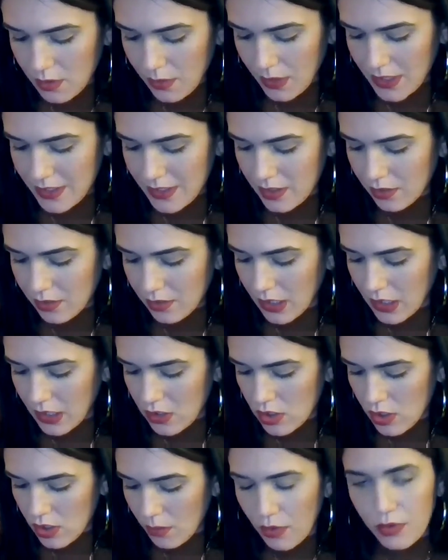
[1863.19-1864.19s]
do I still get
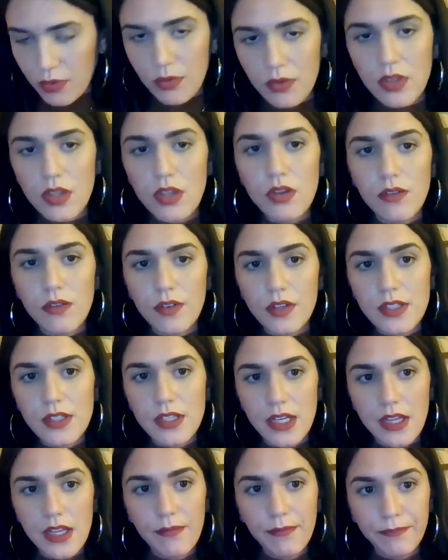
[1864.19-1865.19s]
in trouble through the
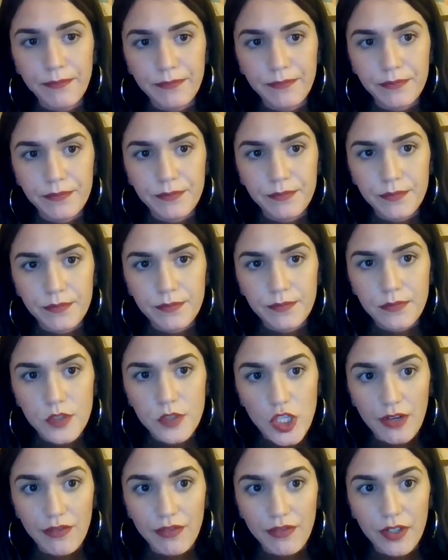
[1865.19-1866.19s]
university?
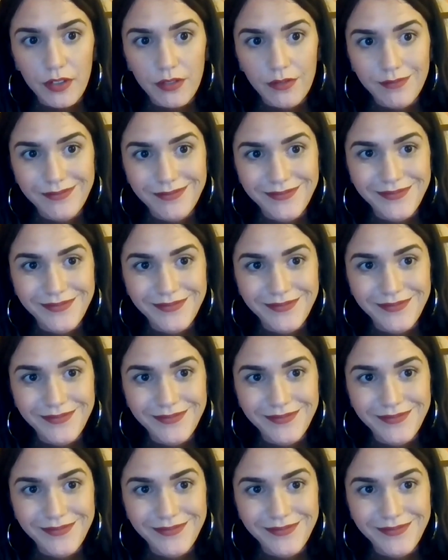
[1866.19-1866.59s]
Jennifer?